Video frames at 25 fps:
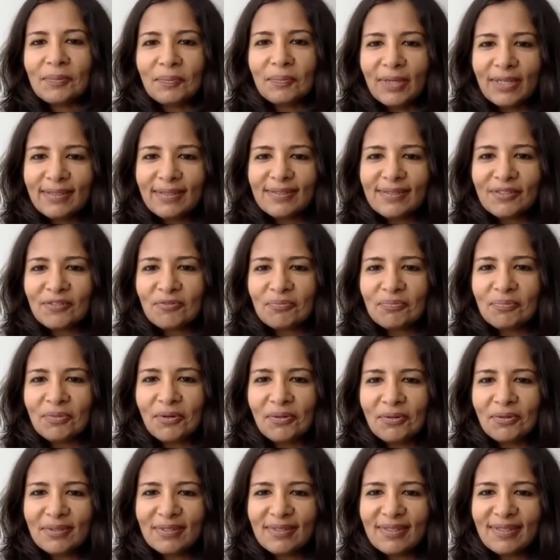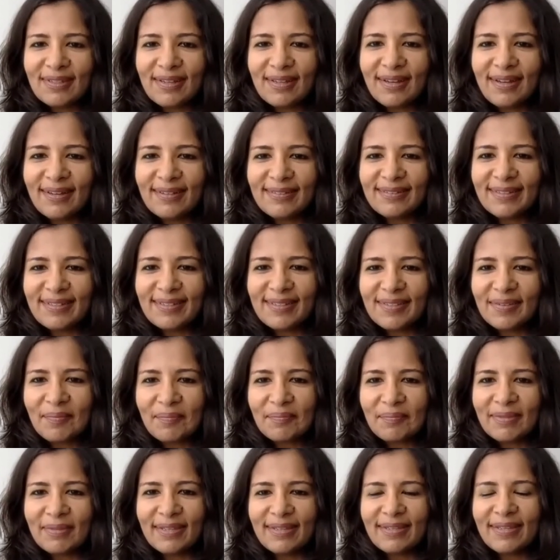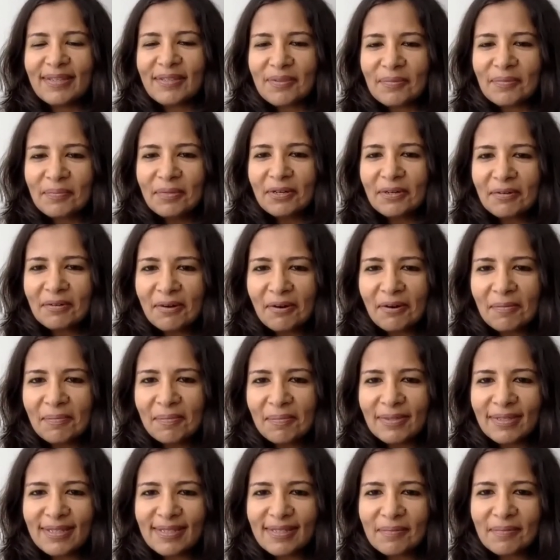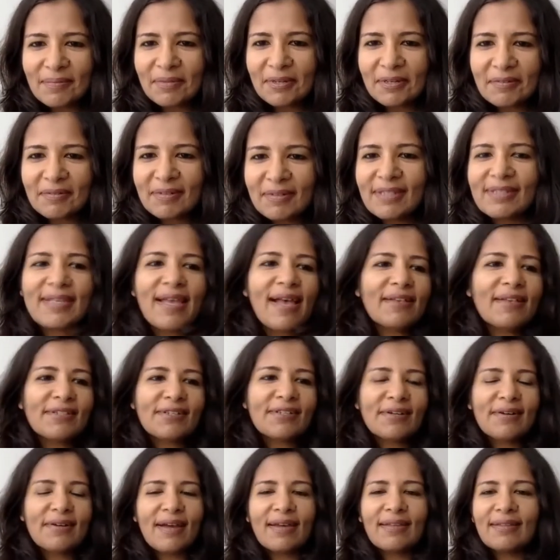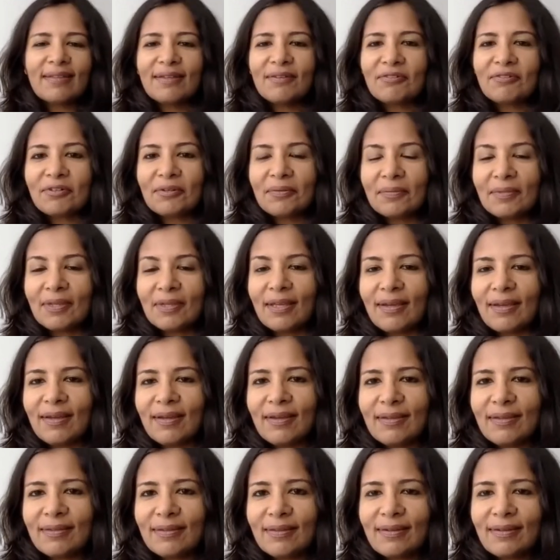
mix of both. There's a bit of hope and there's a bit of disaster. I think from the